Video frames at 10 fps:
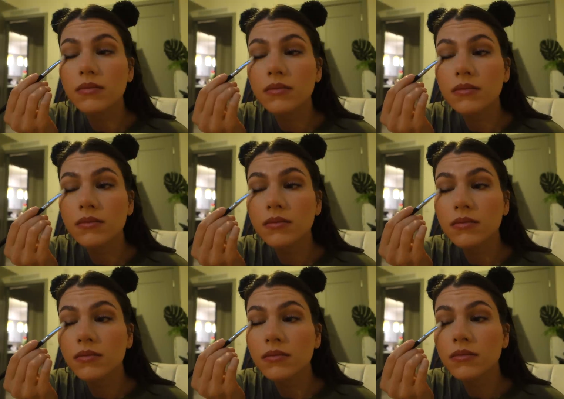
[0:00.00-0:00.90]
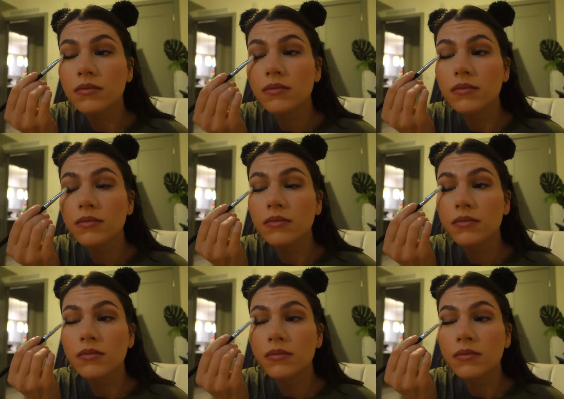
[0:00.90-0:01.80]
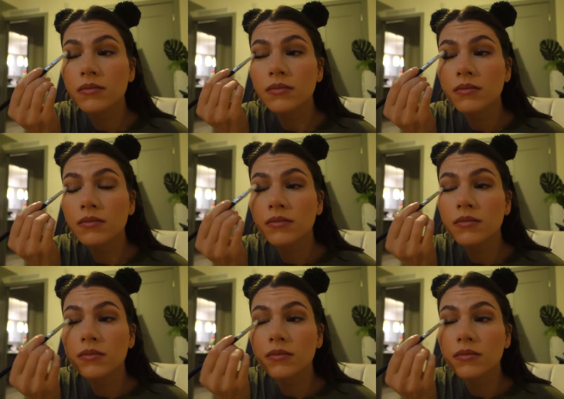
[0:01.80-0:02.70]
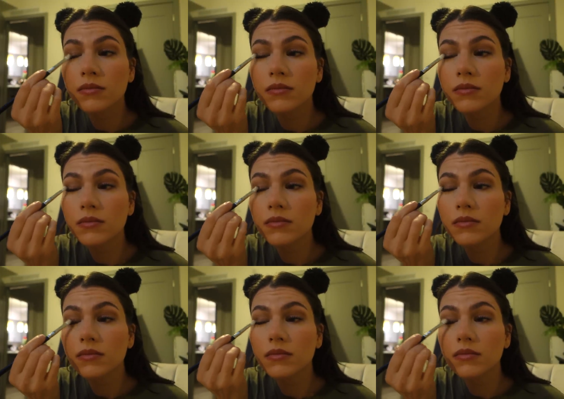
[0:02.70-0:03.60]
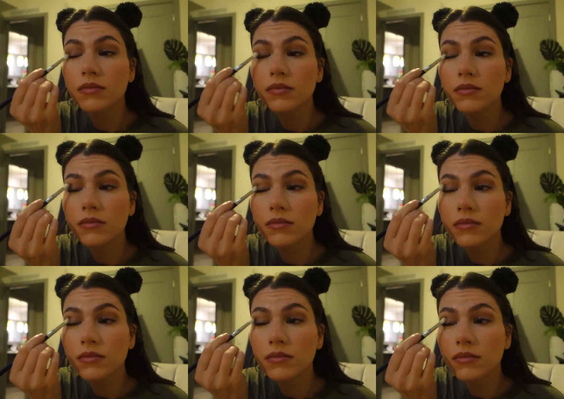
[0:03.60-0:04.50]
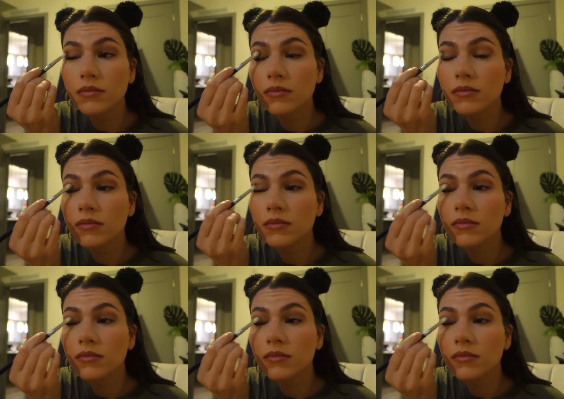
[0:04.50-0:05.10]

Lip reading: Nobody speaks.